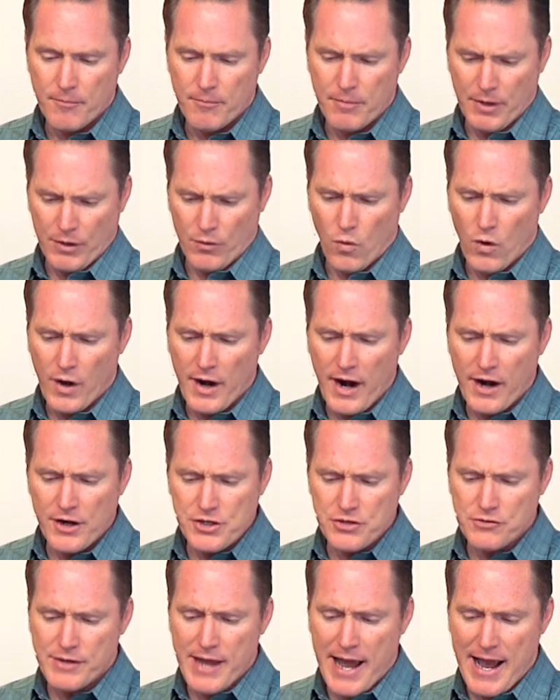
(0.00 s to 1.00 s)
But what are
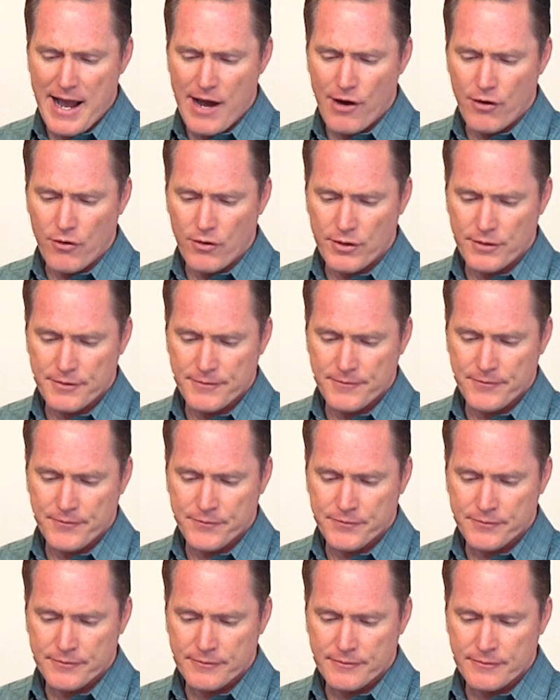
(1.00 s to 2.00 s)
you now?
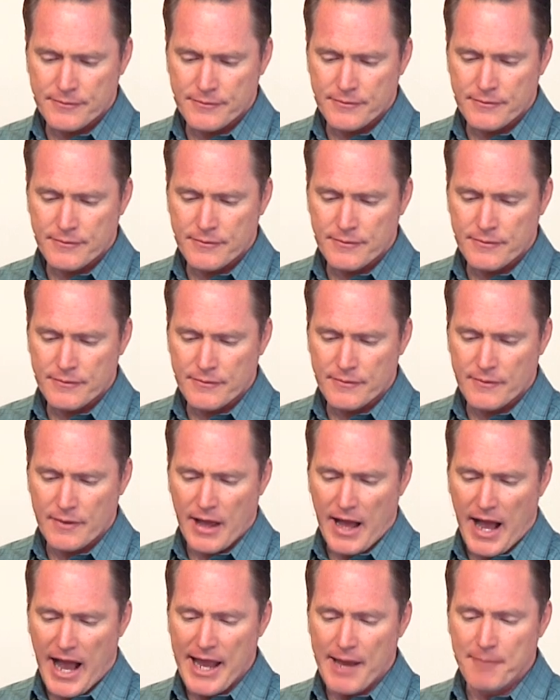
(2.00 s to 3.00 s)

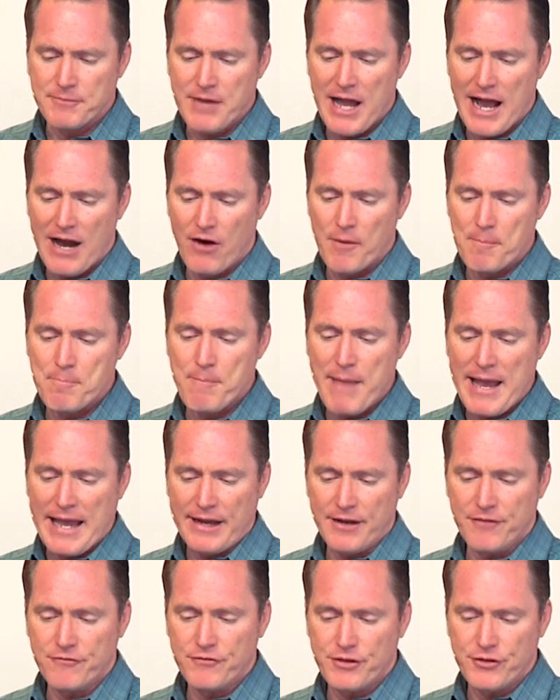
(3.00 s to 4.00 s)
I am now a
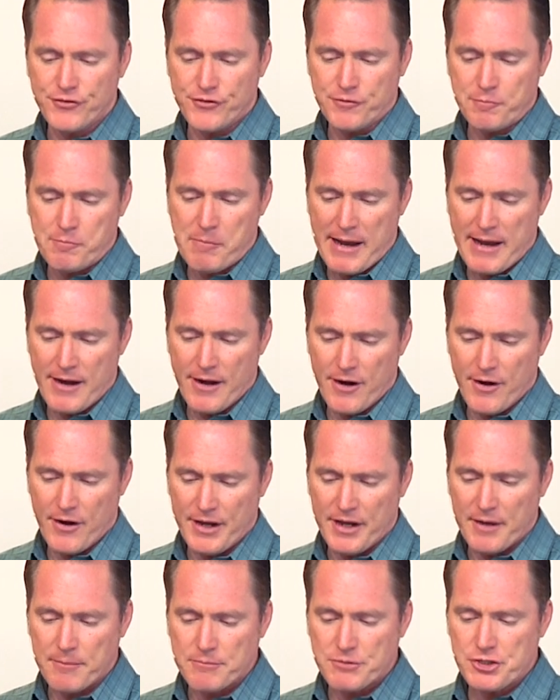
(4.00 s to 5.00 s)
man of despair,
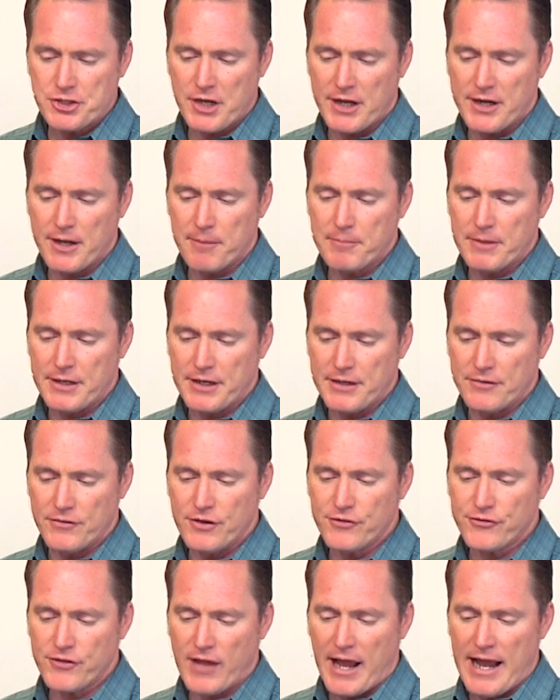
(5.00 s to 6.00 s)
and am shut up and in
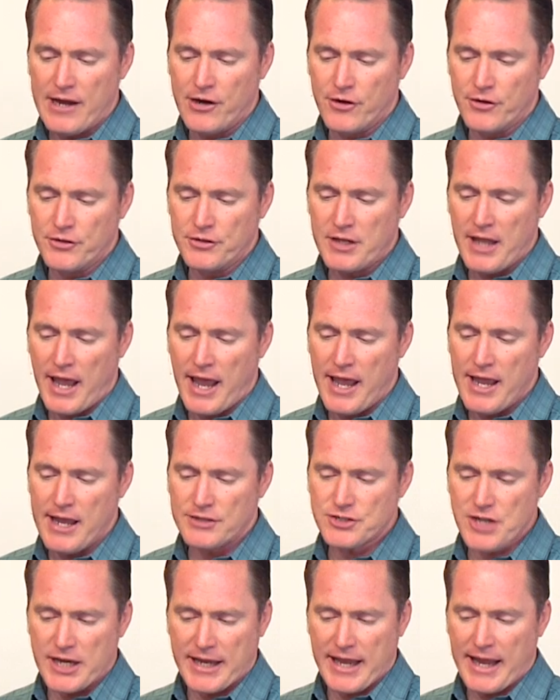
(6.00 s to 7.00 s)
this iron
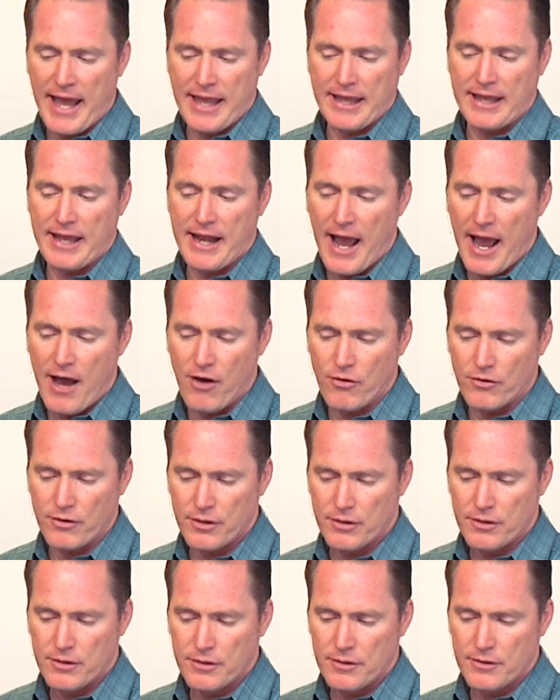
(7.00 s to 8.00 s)
cage. I cannot get out.
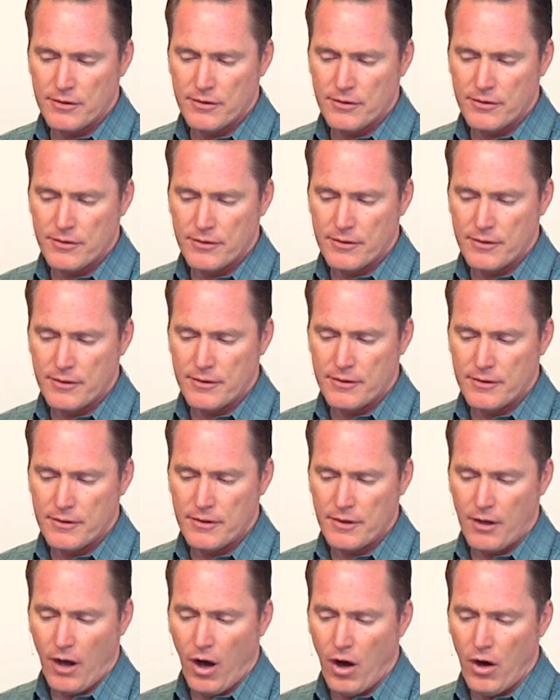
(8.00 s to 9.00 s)

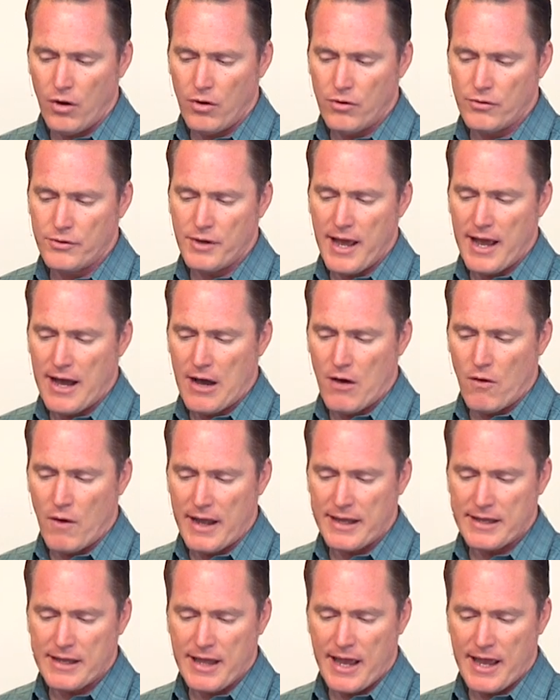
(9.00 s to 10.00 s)
Oh, now
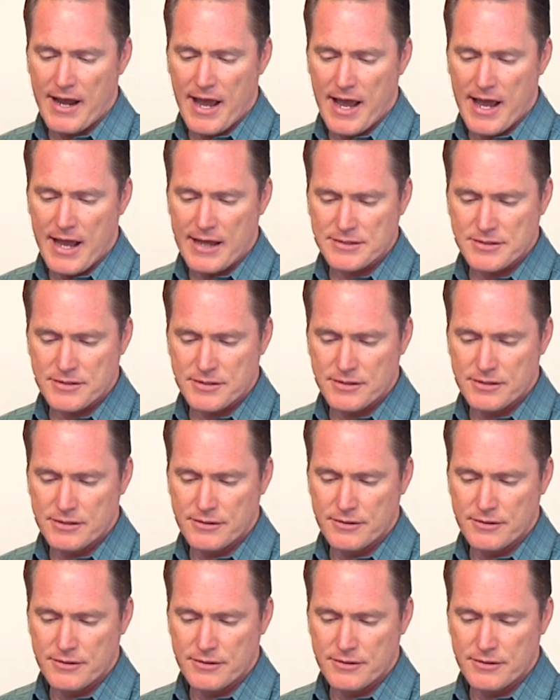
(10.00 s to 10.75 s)
I cannot."